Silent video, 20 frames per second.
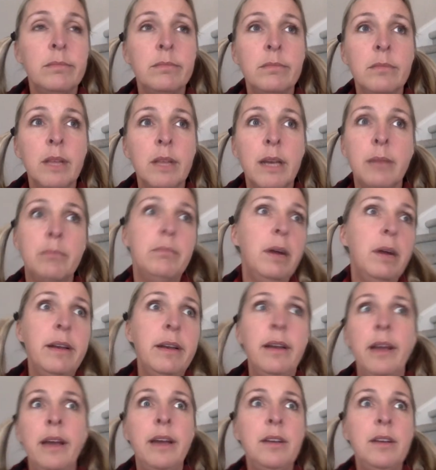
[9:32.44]
like
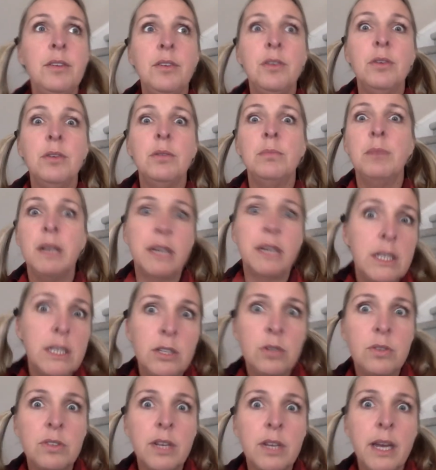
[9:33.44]
Monday, do Monday and
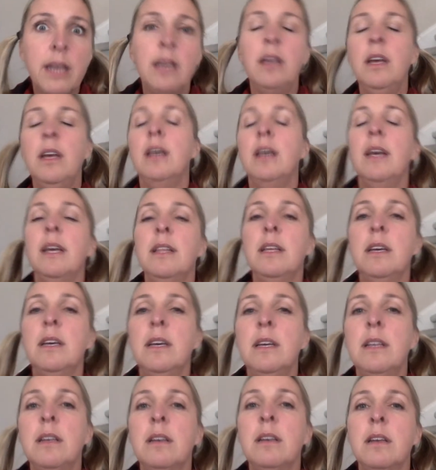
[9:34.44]
Tuesday, and
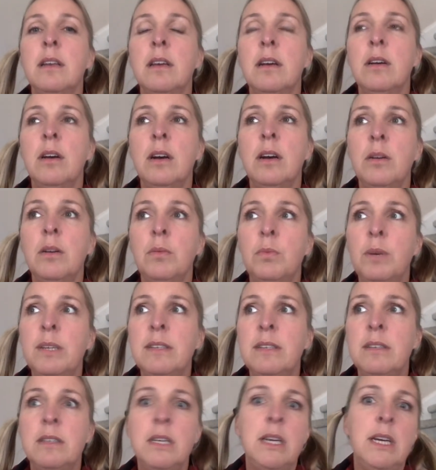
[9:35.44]
then
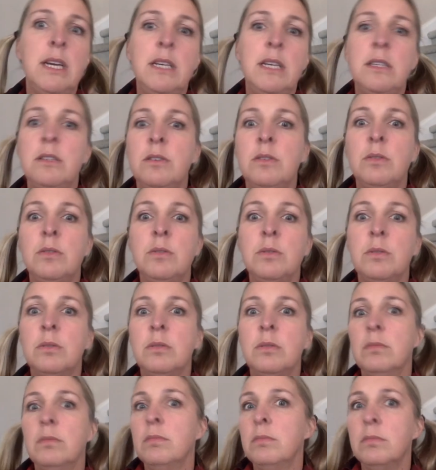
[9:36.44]
Wednesday, do
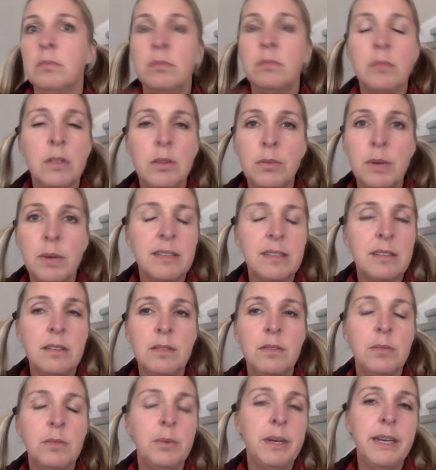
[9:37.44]
the rest of
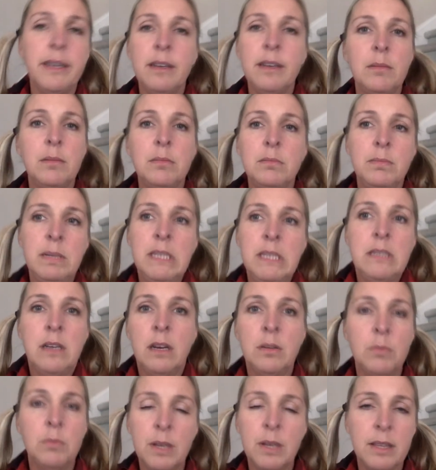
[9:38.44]
the week and be
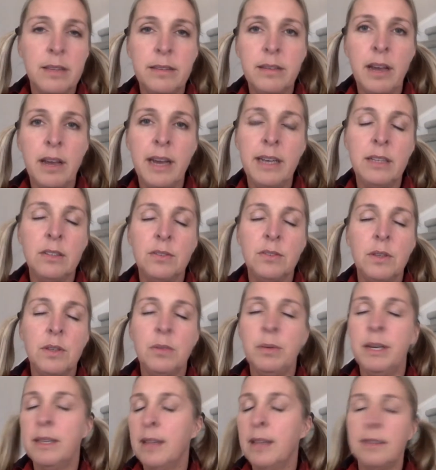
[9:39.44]
done with science for the
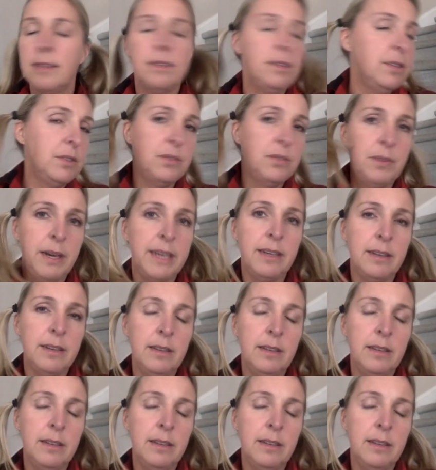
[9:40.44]
week, that's just fine.